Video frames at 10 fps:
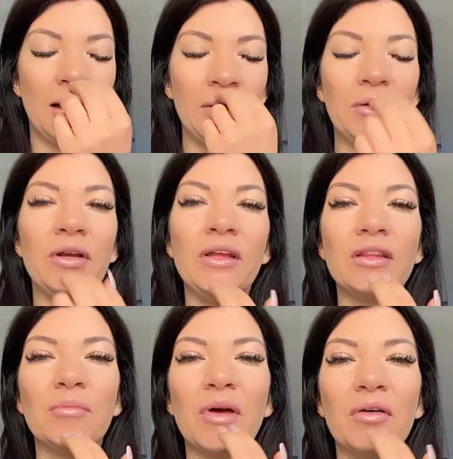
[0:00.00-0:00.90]

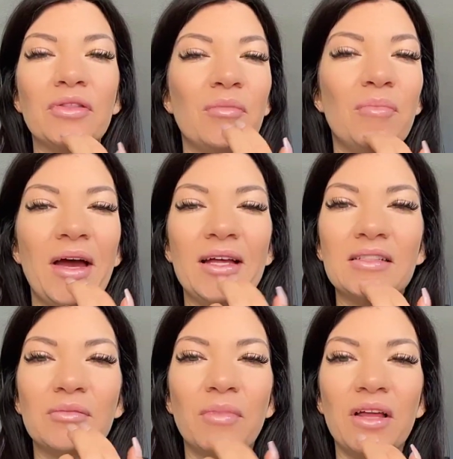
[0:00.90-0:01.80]
Underneath the mouth, the
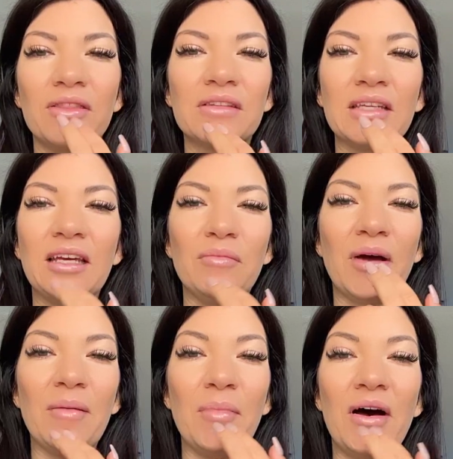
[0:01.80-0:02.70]
best months in
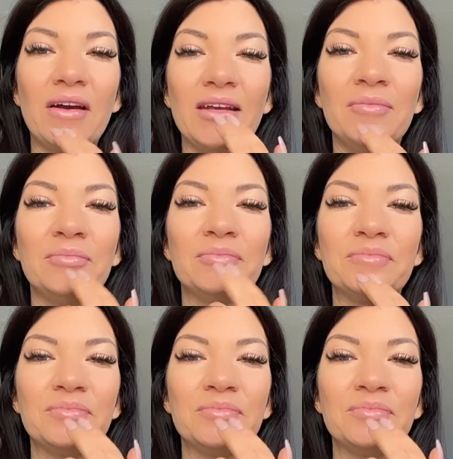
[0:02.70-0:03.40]
my body.